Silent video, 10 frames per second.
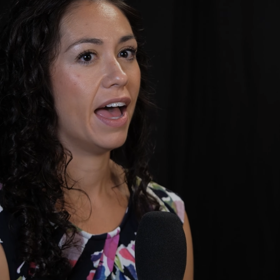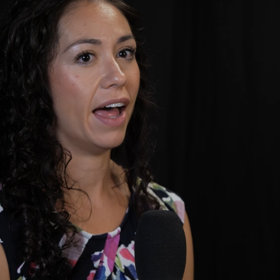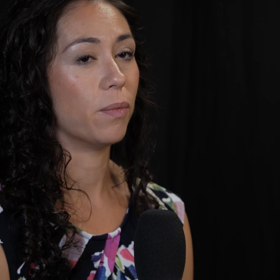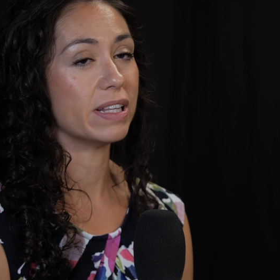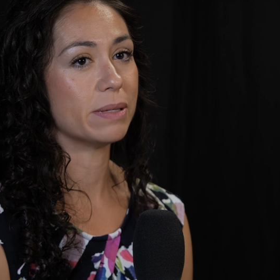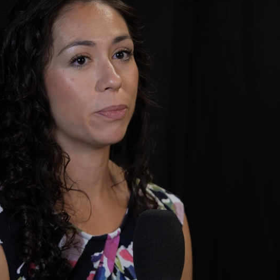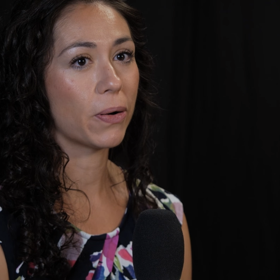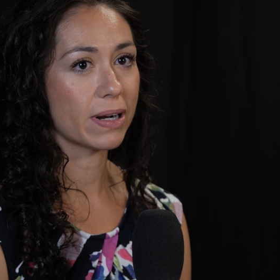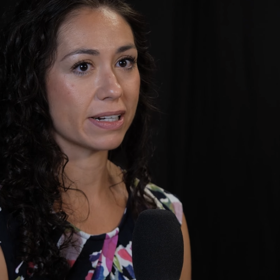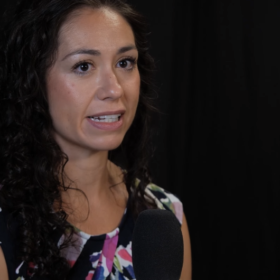And what's
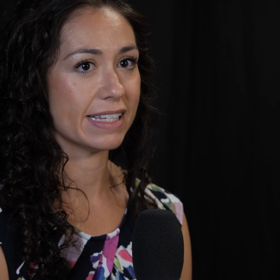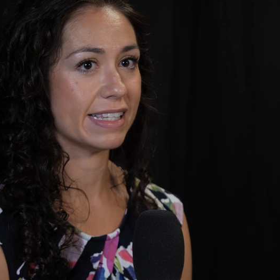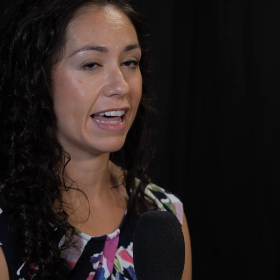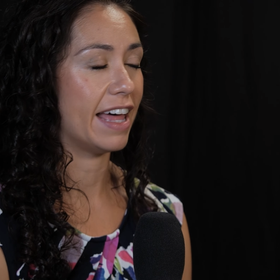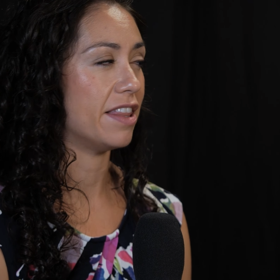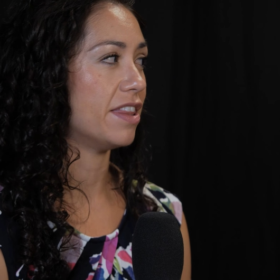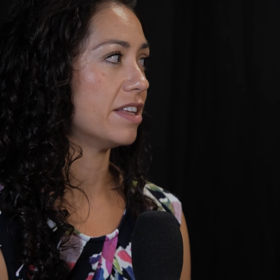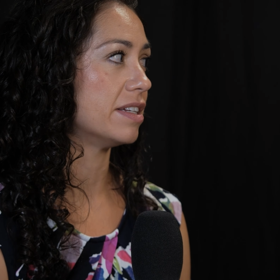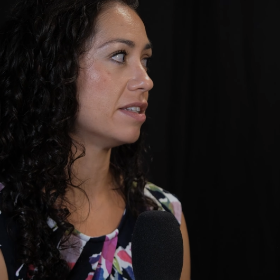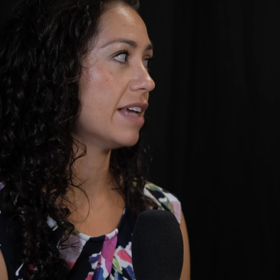important is that
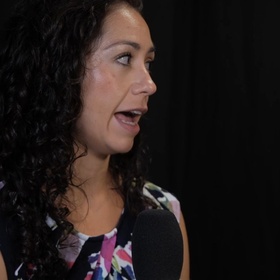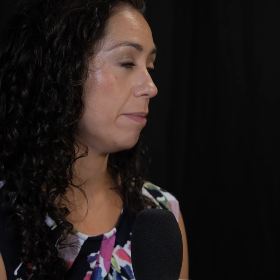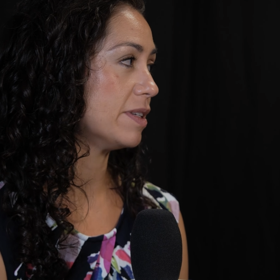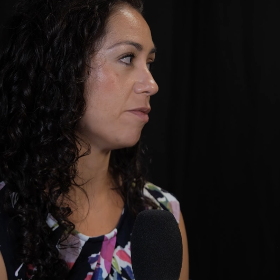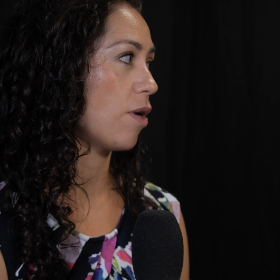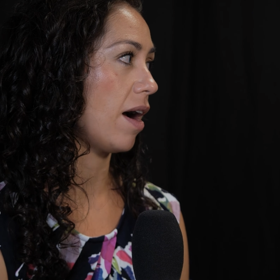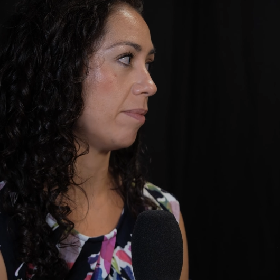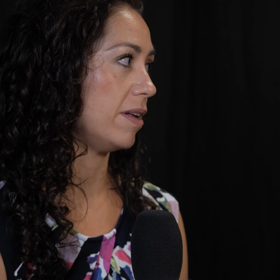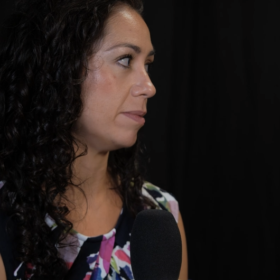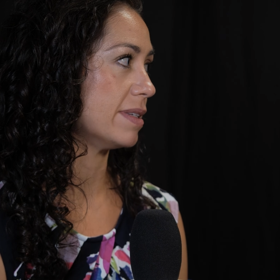the types of
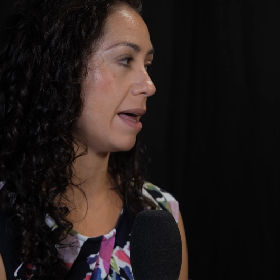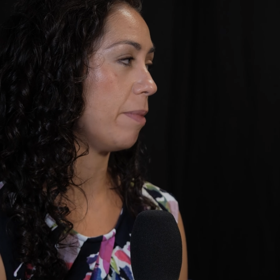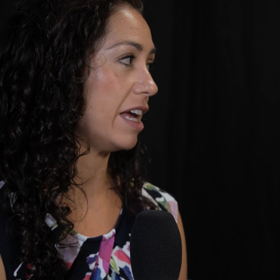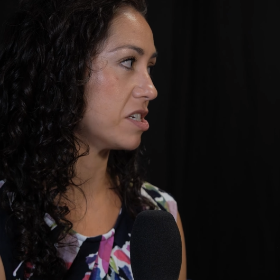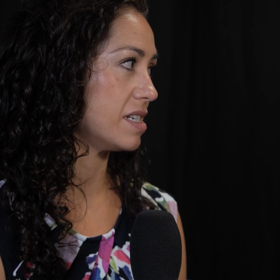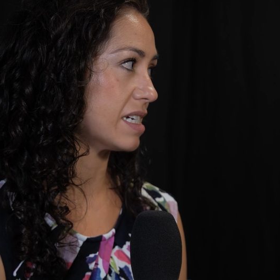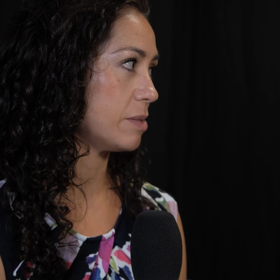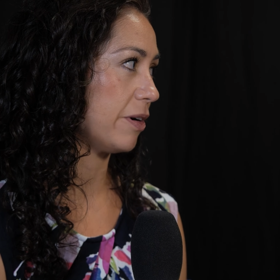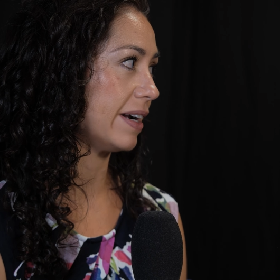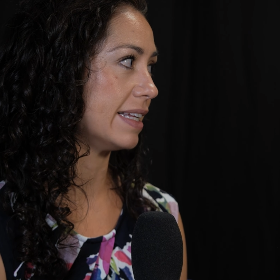problems that patients
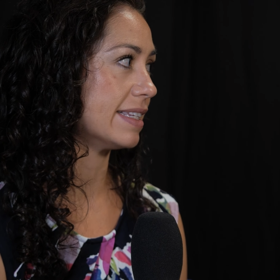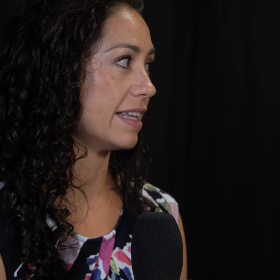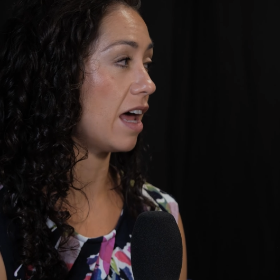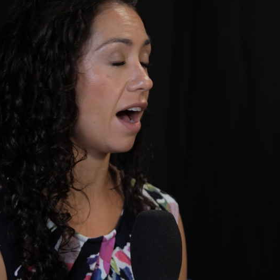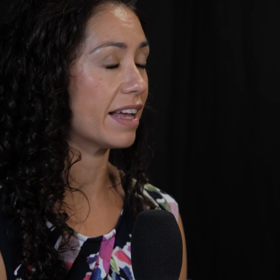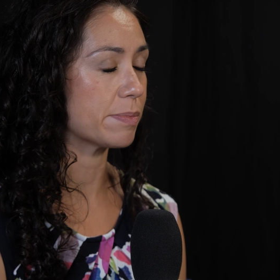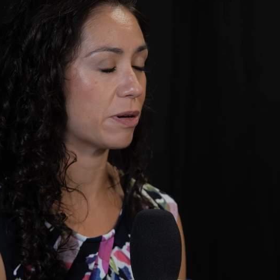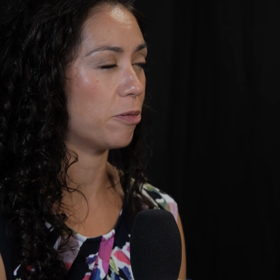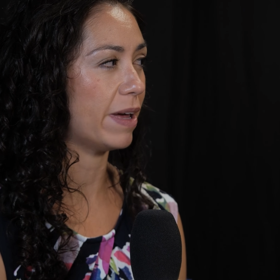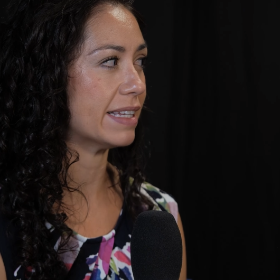experience in the
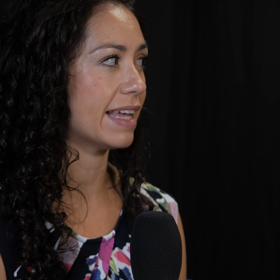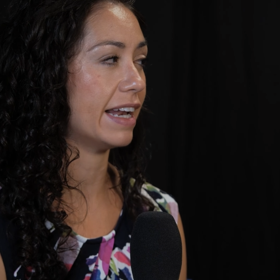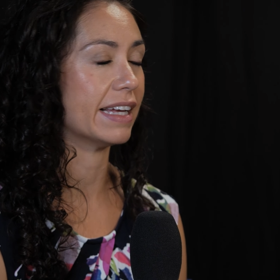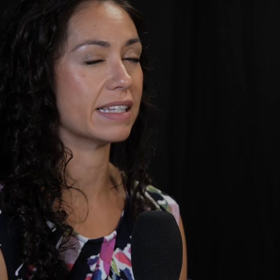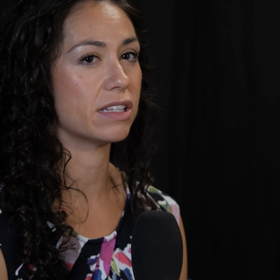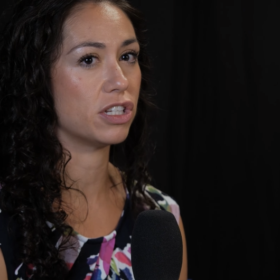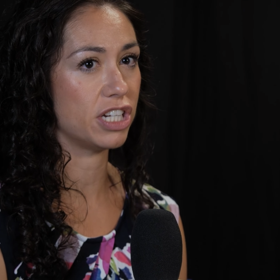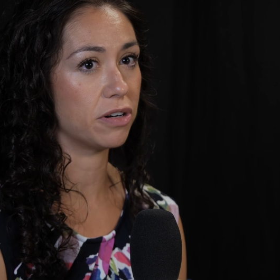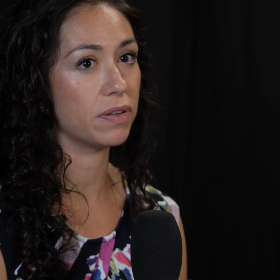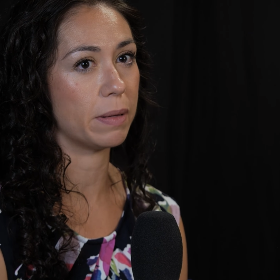hospital-based setting is
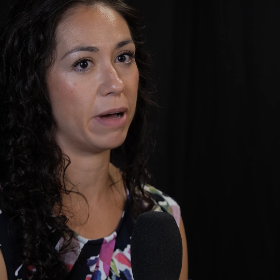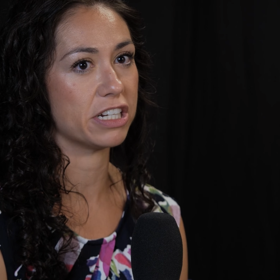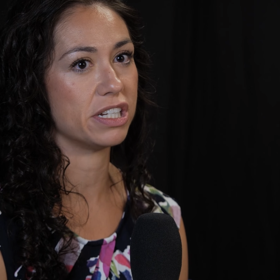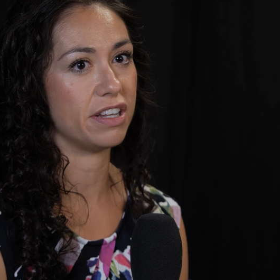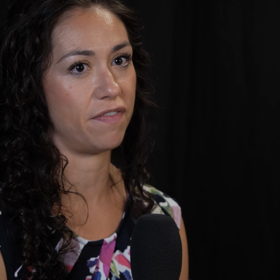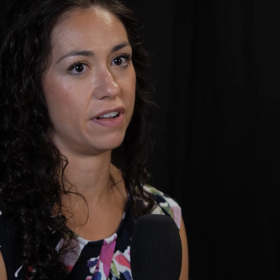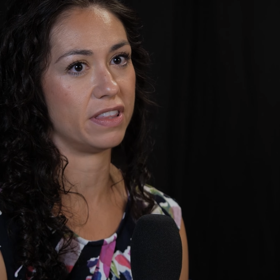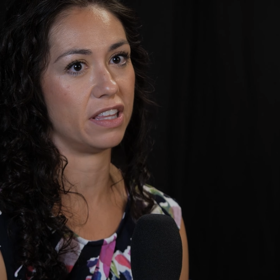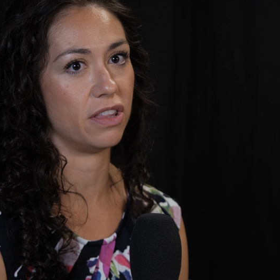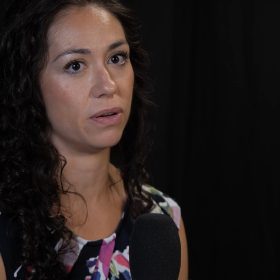generally much
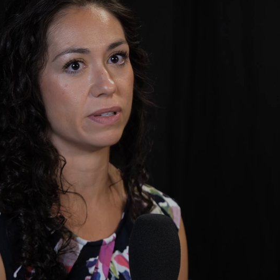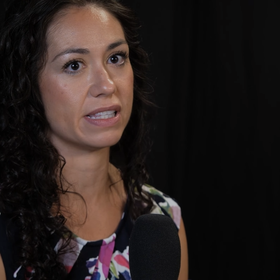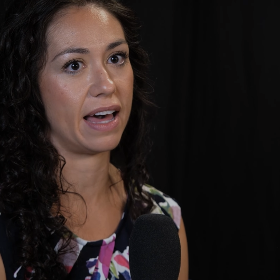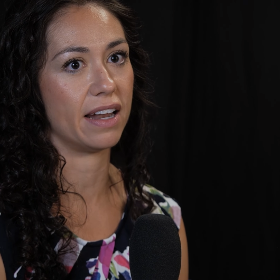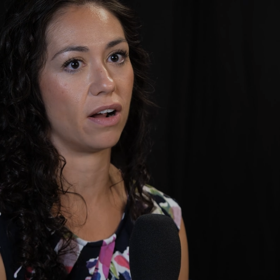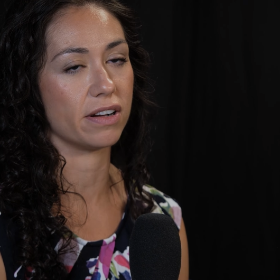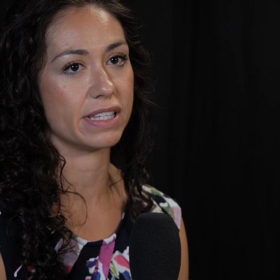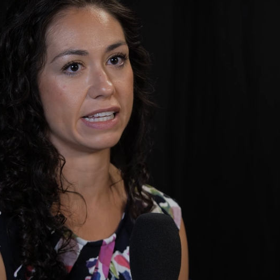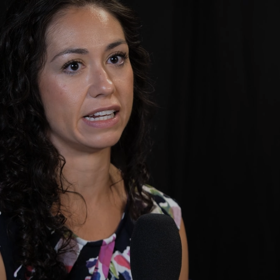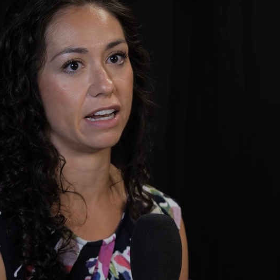different than those that are
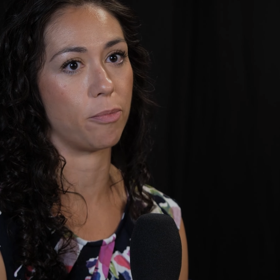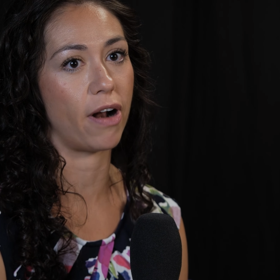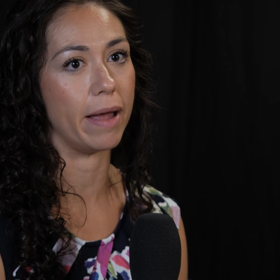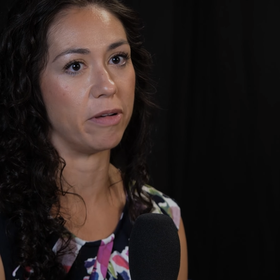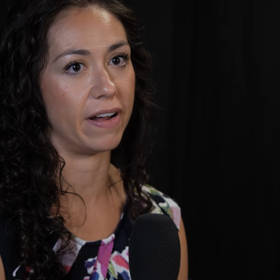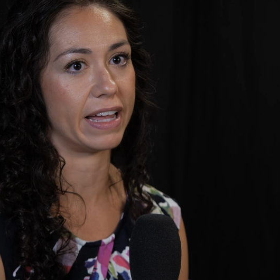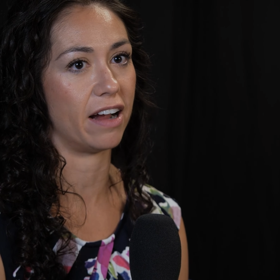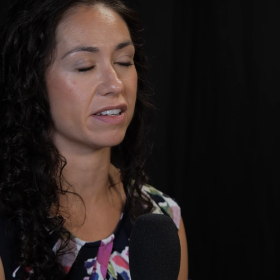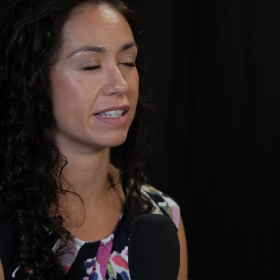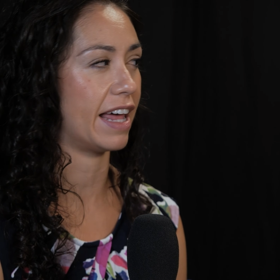seen in a primary
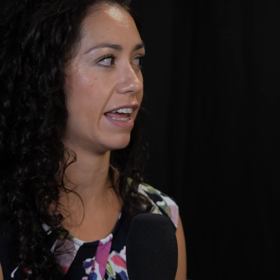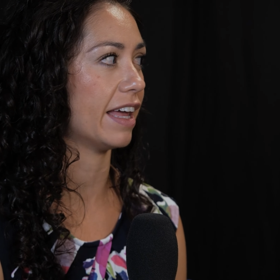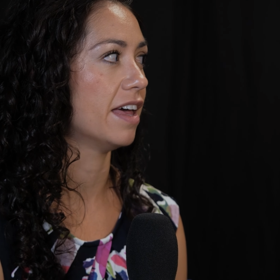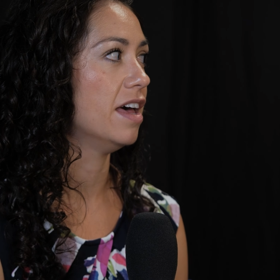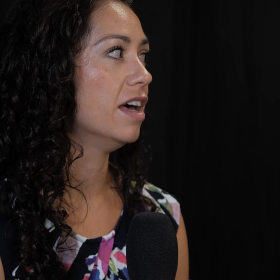care setting.